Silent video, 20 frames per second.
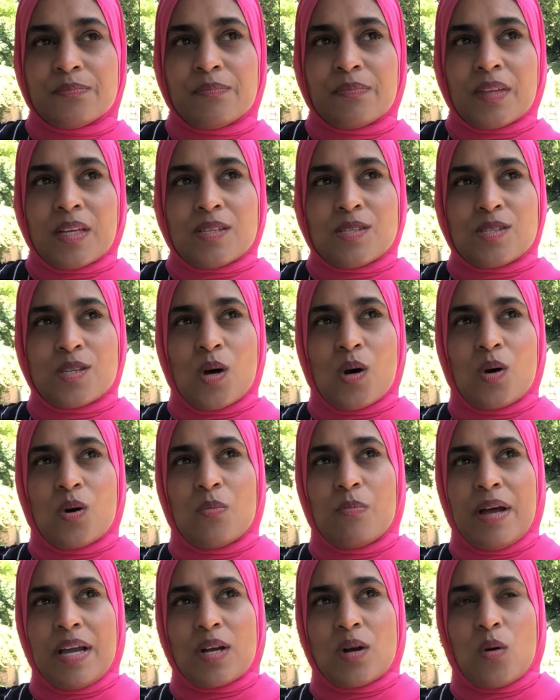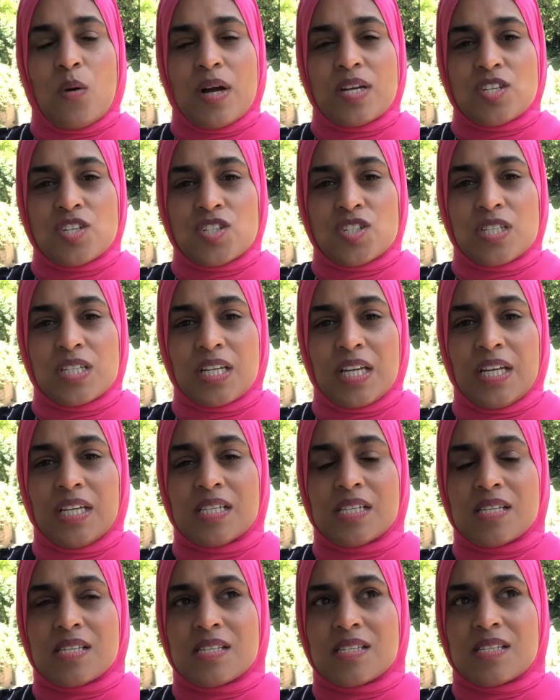So my question
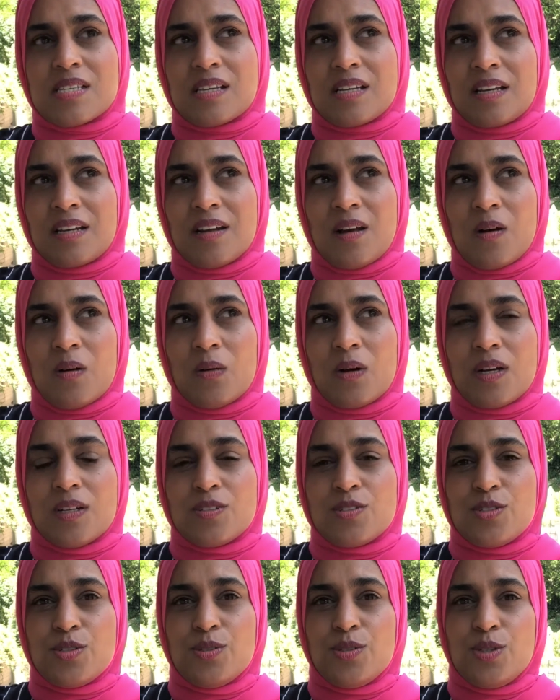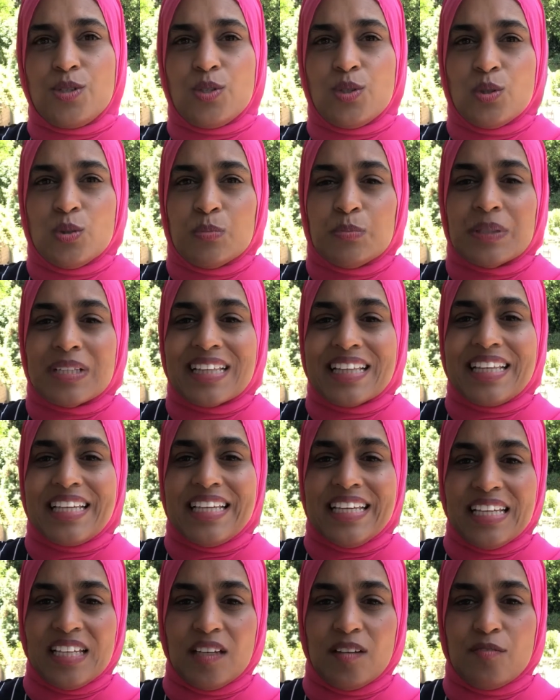is, do you
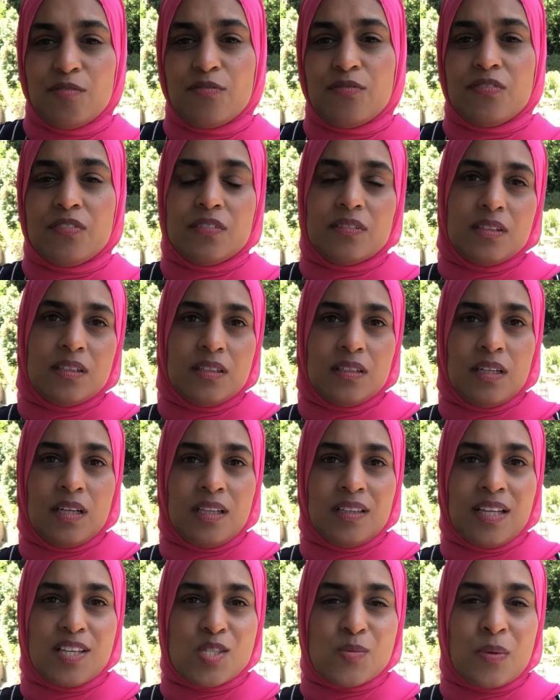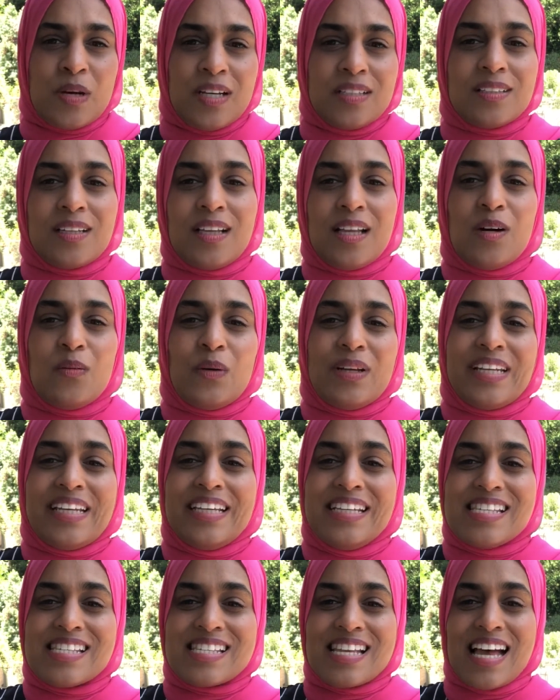believe Allah subhanahu wa ta'ala when
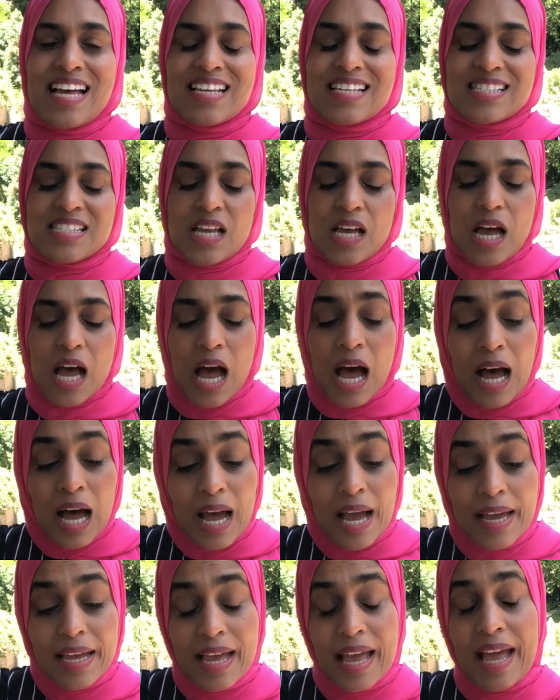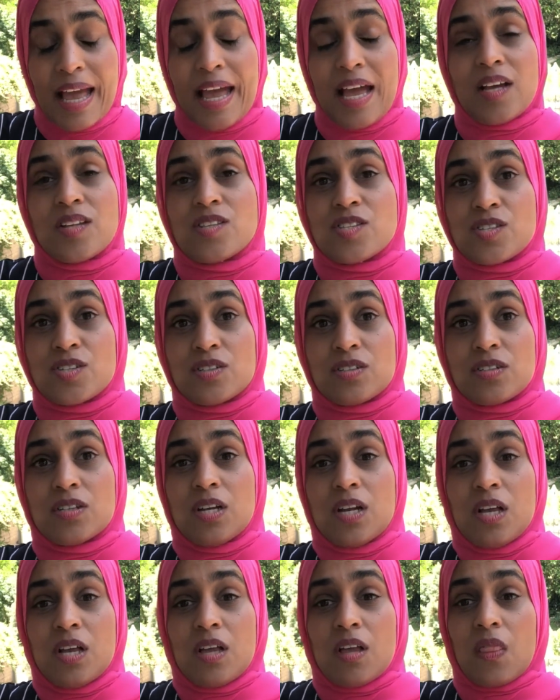He says, I answer
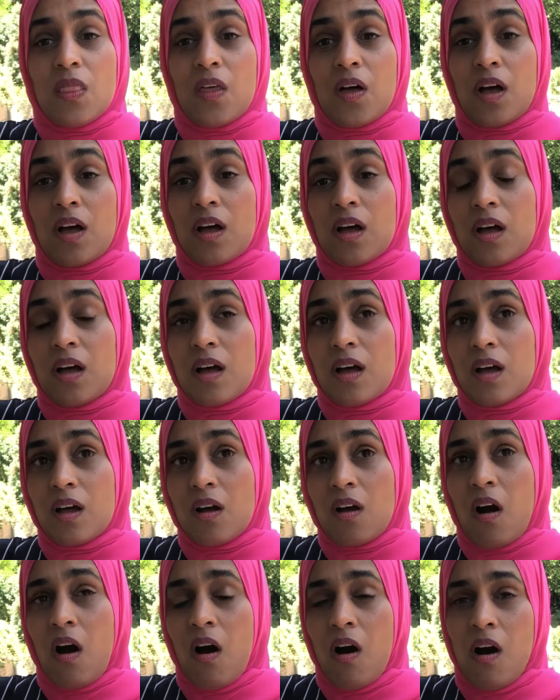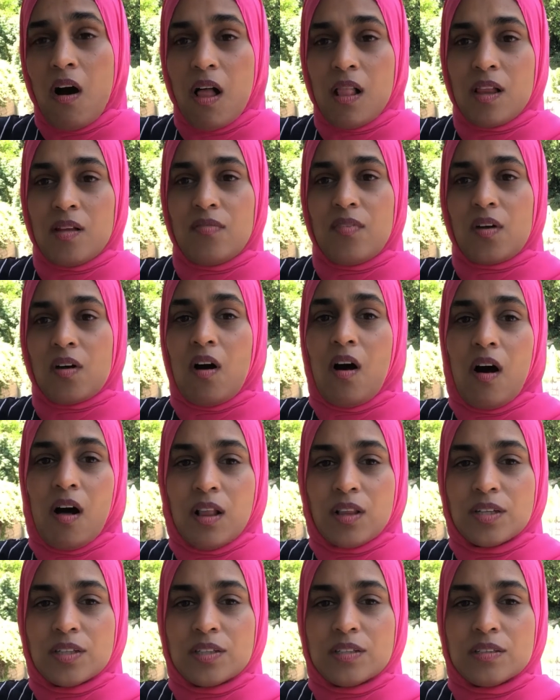the call of the
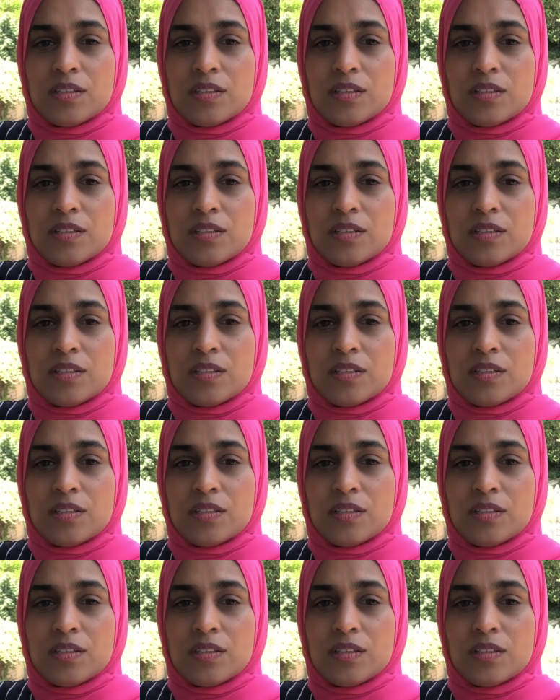caller?